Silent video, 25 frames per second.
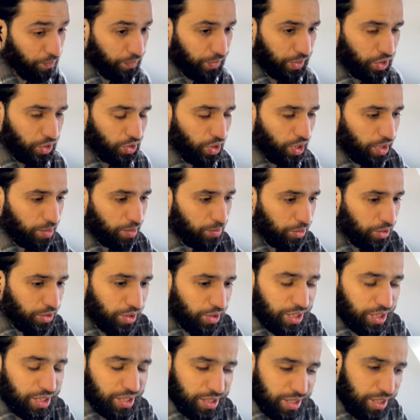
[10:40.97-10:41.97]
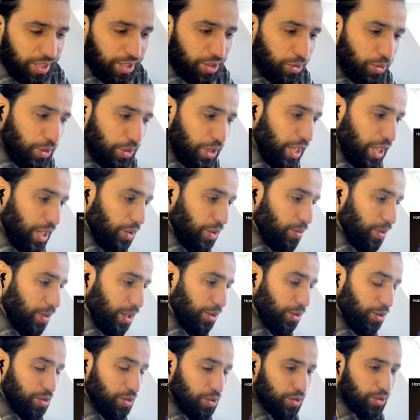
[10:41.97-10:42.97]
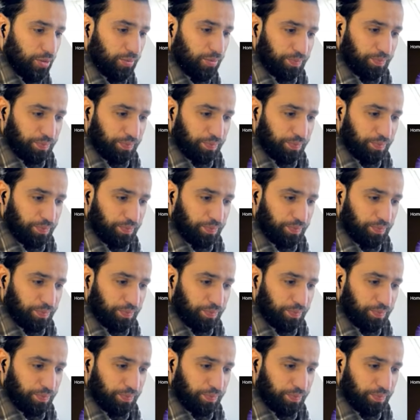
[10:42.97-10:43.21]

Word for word: so I'm gonna still do the other one also.